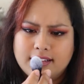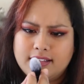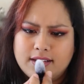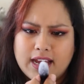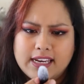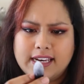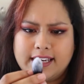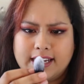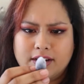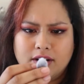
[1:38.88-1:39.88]
It's kind of
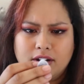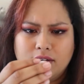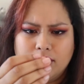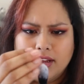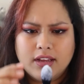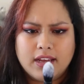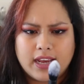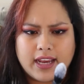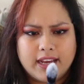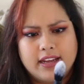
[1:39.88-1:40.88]
narrow,
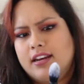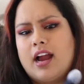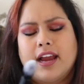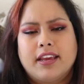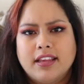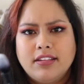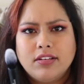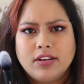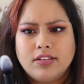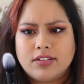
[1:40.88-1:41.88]
and I guess you
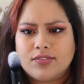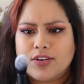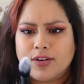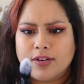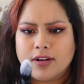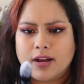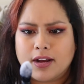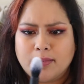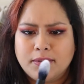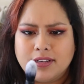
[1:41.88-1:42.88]
can use it for a
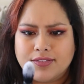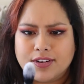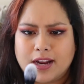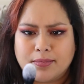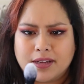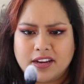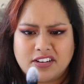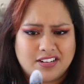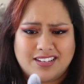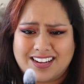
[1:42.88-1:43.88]
couple different
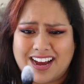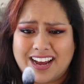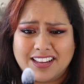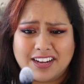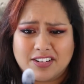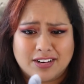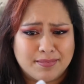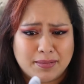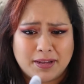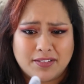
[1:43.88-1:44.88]
applications like highlighter,
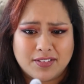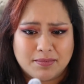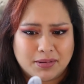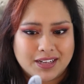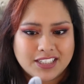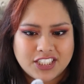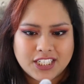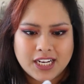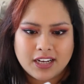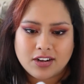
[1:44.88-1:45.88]
maybe even
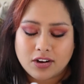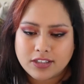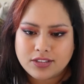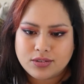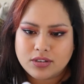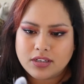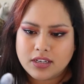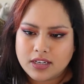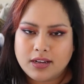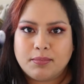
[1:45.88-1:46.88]
blush, contour.
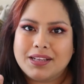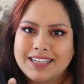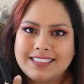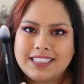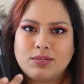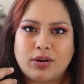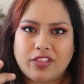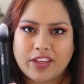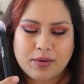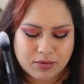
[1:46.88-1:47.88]
But let's see
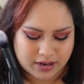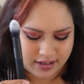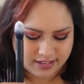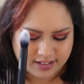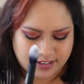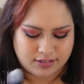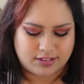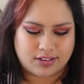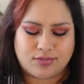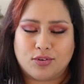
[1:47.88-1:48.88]
what they want us to use
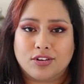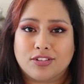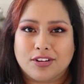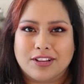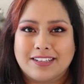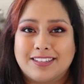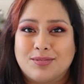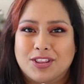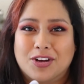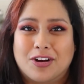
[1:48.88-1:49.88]
this for. So let's see
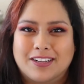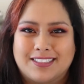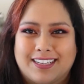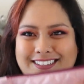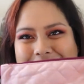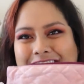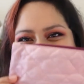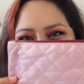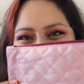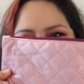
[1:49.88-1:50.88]
what the card says
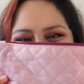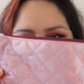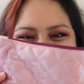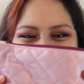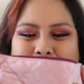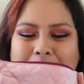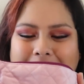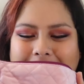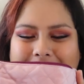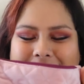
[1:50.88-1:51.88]
on the inside of our
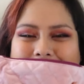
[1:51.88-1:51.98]
bag.